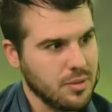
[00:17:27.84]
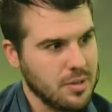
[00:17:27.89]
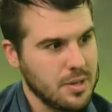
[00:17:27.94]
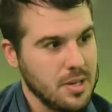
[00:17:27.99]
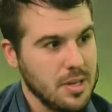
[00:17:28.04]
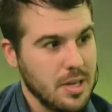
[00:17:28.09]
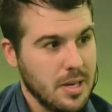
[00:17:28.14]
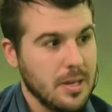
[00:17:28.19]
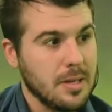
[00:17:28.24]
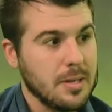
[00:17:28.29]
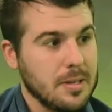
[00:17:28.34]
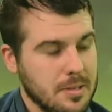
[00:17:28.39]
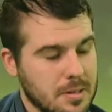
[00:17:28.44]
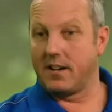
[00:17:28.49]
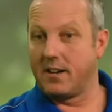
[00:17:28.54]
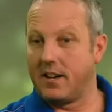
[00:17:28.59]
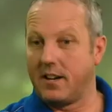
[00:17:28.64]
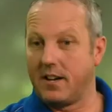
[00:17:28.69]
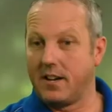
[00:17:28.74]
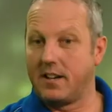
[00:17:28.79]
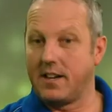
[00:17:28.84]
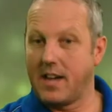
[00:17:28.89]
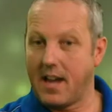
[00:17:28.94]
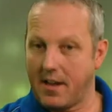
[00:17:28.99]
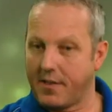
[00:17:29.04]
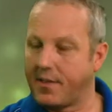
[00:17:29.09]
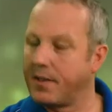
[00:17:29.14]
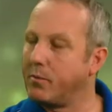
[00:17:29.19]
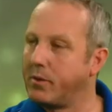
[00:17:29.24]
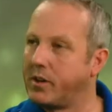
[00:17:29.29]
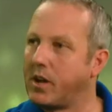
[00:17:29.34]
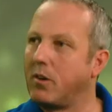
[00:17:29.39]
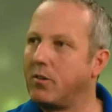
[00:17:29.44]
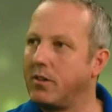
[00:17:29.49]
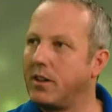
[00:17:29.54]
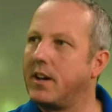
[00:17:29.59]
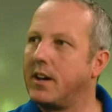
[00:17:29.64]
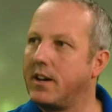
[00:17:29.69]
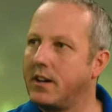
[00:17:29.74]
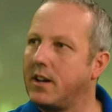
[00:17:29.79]
Yeah, I think we go
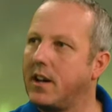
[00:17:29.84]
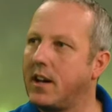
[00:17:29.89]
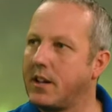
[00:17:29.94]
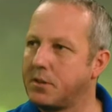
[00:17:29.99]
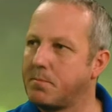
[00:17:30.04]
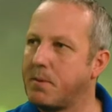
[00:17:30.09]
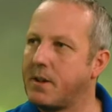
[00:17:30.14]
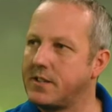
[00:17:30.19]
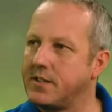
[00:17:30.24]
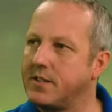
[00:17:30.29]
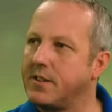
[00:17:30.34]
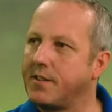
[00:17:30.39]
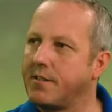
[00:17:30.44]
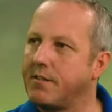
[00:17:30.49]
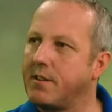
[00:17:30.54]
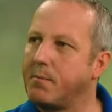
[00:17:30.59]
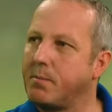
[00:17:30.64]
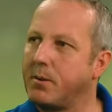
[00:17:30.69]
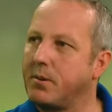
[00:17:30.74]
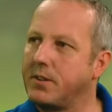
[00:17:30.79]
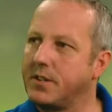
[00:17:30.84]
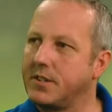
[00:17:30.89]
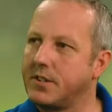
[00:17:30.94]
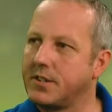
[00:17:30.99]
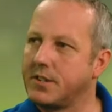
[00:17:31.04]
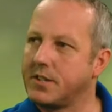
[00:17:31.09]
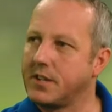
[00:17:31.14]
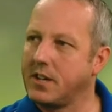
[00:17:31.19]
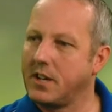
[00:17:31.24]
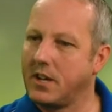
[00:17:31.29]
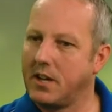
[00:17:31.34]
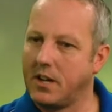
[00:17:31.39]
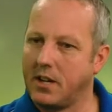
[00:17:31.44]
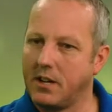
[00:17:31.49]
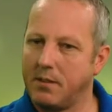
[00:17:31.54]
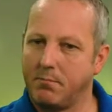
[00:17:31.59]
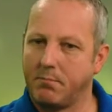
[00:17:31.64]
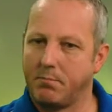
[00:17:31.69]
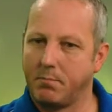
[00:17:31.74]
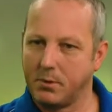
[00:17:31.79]
there expecting the 3 points,
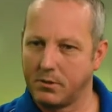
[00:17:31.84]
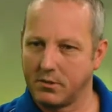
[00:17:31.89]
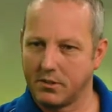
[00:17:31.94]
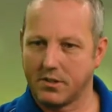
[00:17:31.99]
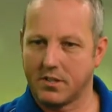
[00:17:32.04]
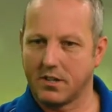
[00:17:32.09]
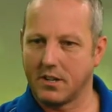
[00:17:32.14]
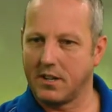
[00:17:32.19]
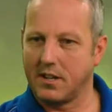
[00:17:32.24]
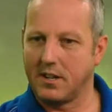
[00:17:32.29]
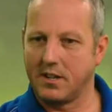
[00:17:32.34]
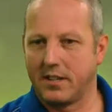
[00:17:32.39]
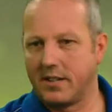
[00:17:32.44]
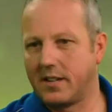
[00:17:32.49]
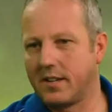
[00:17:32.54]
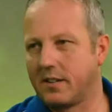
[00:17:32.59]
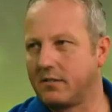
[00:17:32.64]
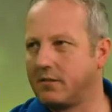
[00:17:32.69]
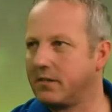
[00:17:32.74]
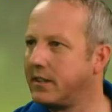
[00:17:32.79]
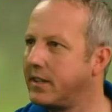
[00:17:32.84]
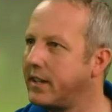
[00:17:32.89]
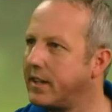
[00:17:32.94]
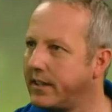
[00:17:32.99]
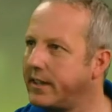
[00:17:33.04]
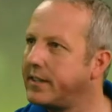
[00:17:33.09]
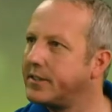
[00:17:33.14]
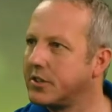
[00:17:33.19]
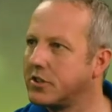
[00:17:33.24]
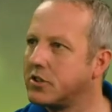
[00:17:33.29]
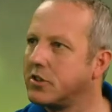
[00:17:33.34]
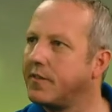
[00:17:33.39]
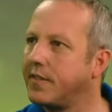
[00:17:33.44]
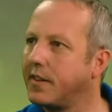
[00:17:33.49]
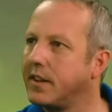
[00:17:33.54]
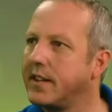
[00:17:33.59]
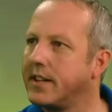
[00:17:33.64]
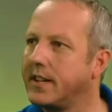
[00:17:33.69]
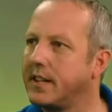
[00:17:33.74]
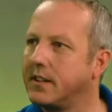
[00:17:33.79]
but it is a tough
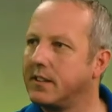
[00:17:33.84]
league.